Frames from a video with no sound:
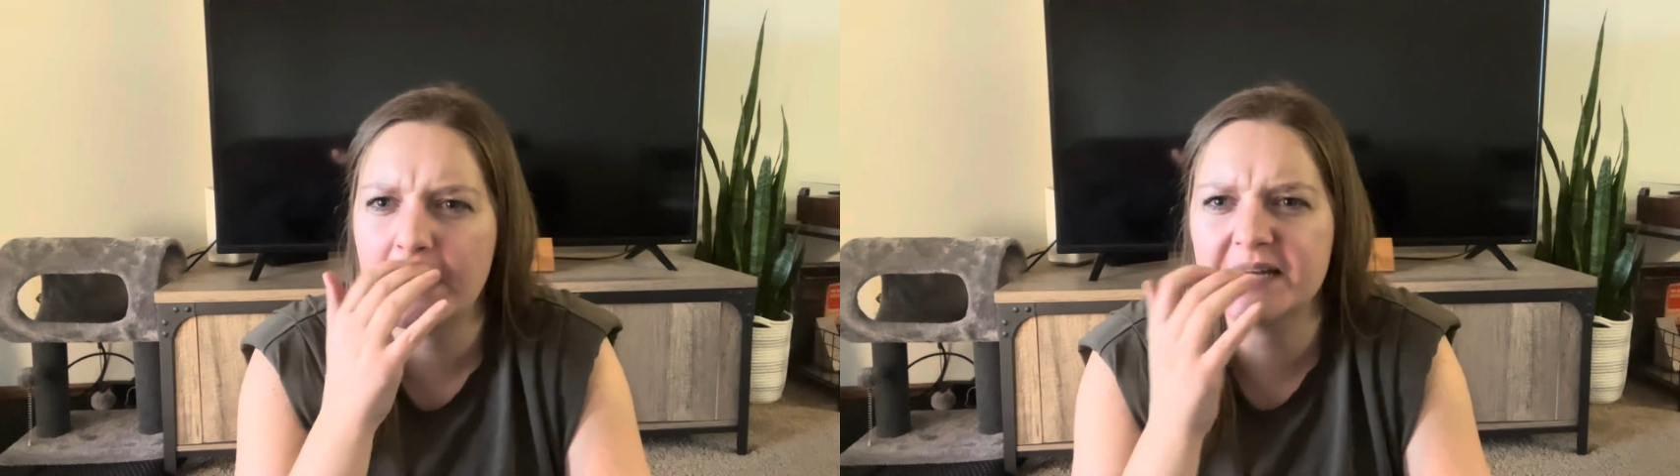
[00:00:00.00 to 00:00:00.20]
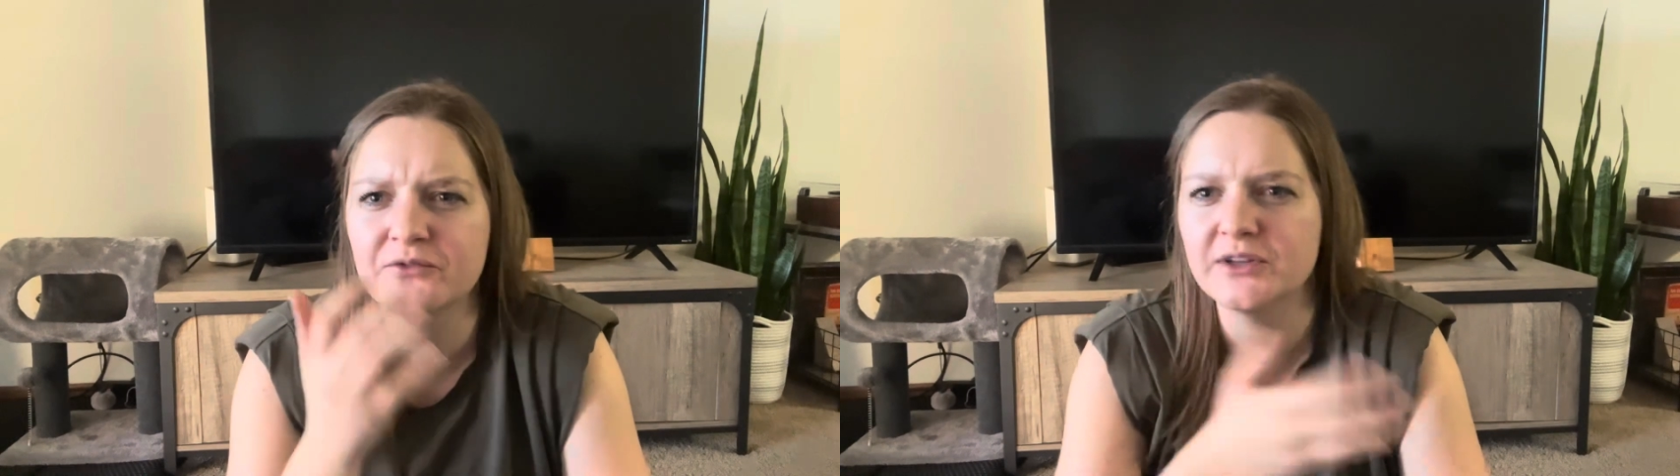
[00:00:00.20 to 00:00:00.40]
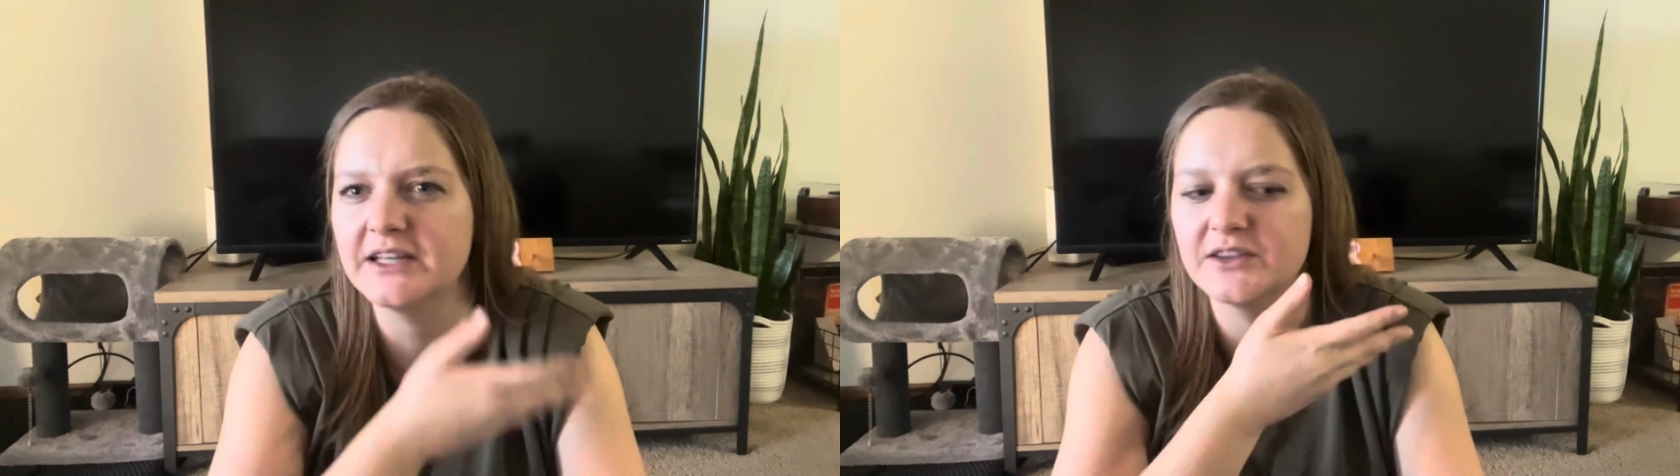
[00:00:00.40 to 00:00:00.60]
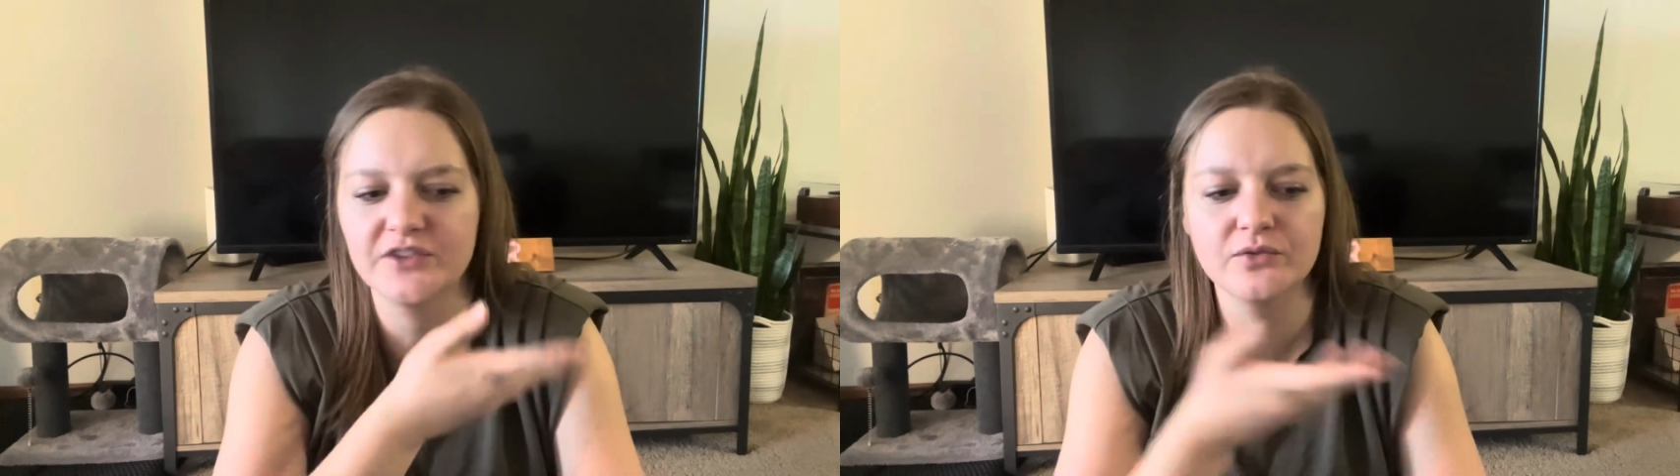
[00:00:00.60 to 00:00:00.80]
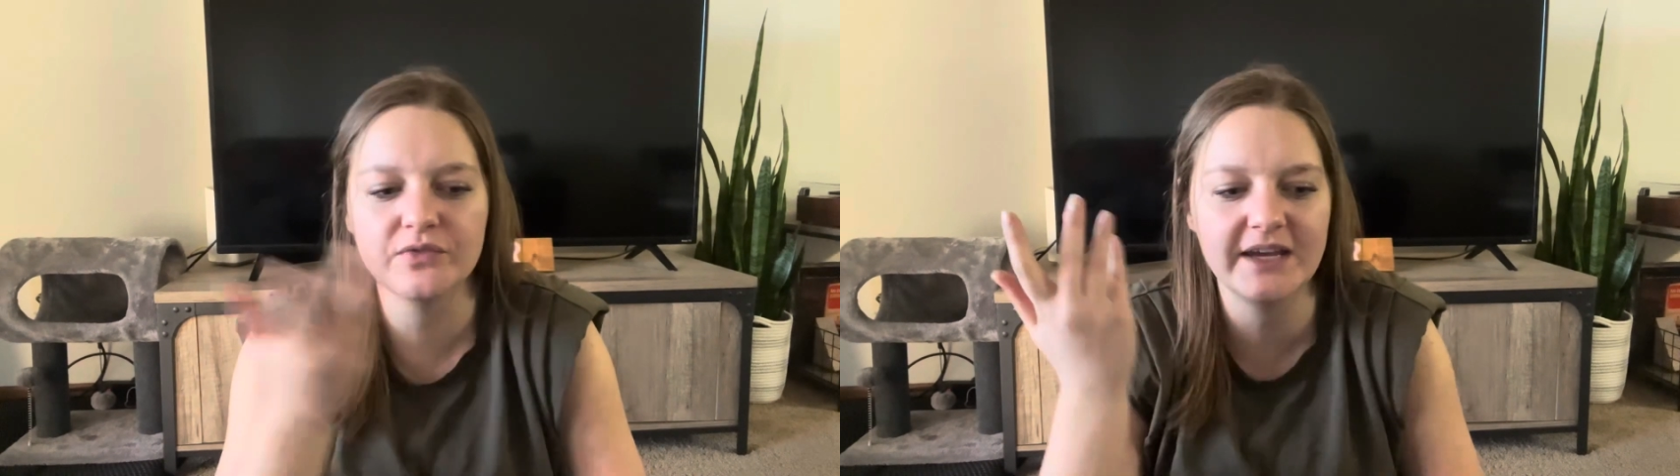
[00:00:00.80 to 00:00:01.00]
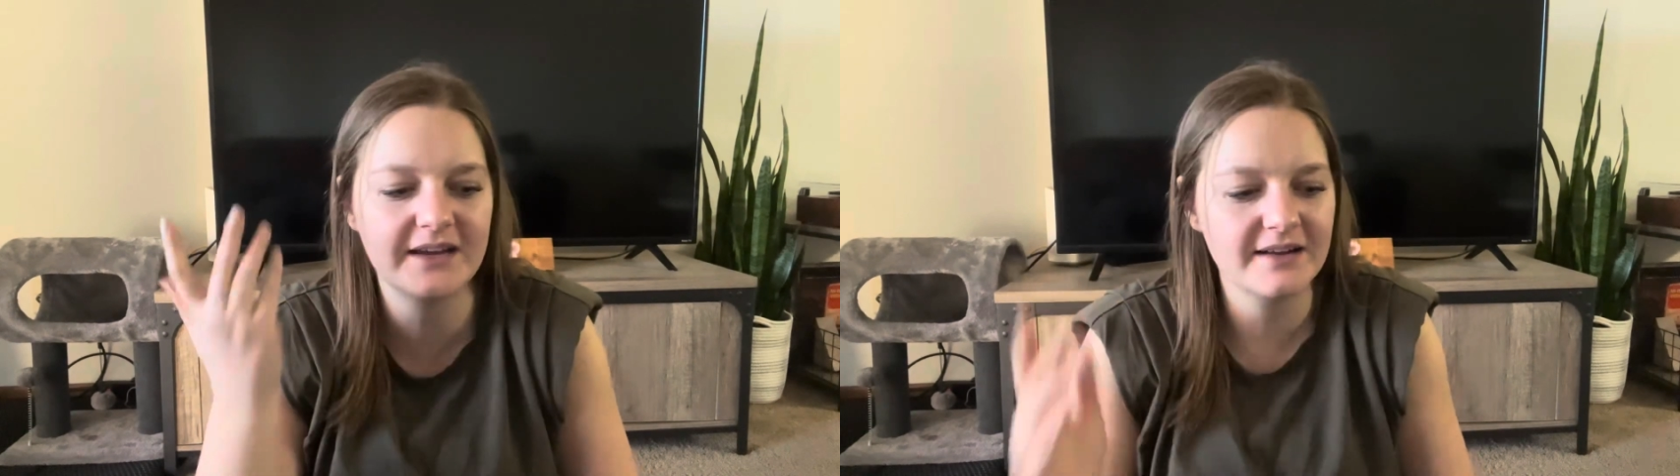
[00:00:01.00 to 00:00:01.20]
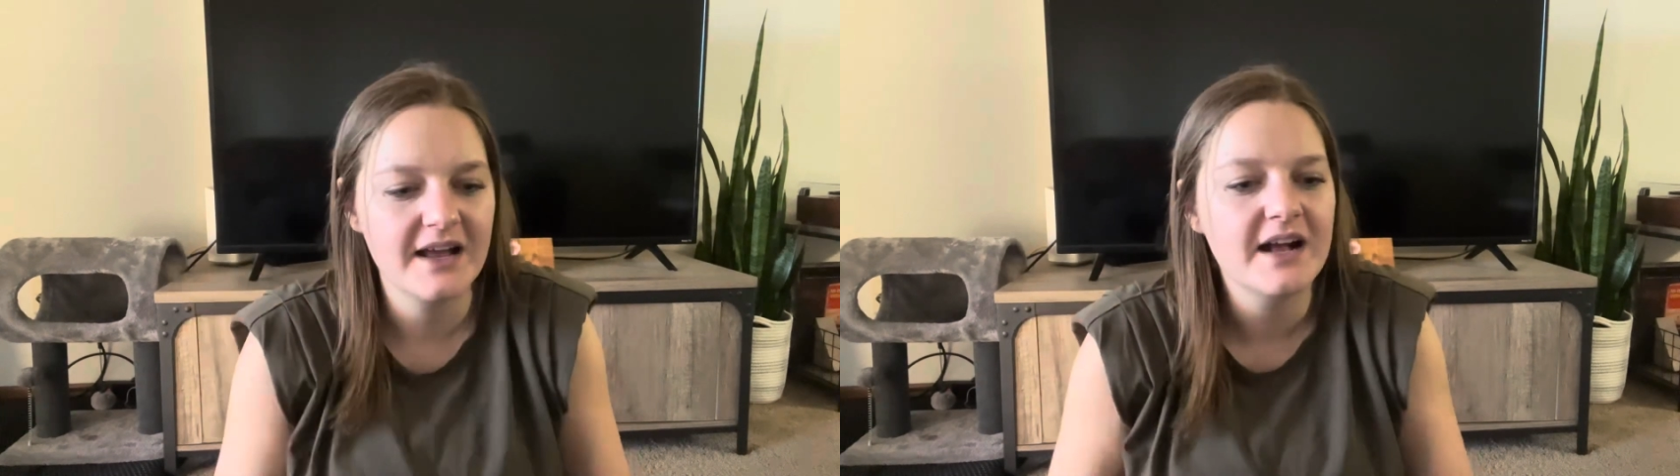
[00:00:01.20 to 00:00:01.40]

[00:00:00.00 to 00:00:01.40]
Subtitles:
I didn't really like,